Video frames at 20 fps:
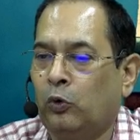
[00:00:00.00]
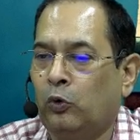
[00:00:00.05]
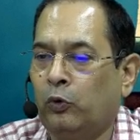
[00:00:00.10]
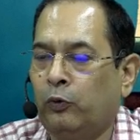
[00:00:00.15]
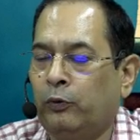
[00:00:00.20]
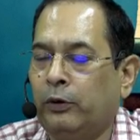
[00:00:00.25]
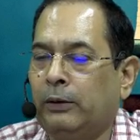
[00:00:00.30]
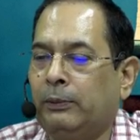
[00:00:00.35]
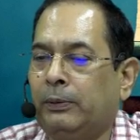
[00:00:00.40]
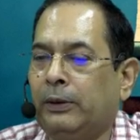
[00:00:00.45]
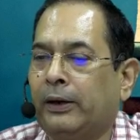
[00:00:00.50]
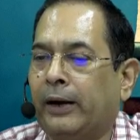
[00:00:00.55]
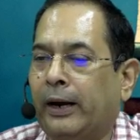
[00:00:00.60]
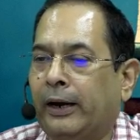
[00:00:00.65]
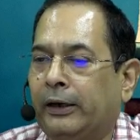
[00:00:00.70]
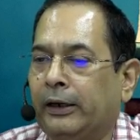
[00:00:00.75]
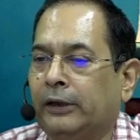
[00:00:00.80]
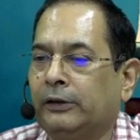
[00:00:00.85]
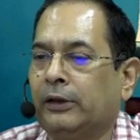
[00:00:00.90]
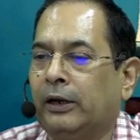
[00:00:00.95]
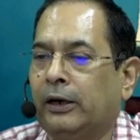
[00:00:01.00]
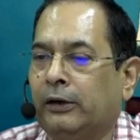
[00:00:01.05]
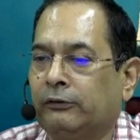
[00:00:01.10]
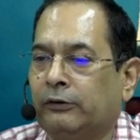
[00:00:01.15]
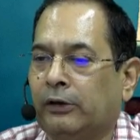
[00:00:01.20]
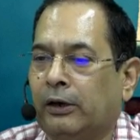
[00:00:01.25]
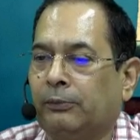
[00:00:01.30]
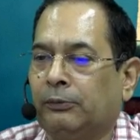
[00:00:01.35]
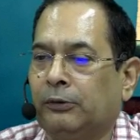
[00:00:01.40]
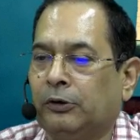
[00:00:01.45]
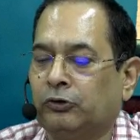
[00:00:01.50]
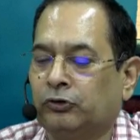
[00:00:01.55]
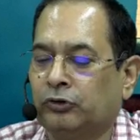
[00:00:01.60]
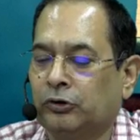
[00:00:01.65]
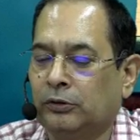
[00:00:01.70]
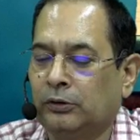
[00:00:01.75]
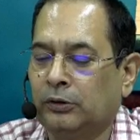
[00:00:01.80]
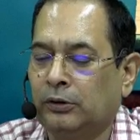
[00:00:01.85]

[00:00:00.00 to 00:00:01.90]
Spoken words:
will be writing their examination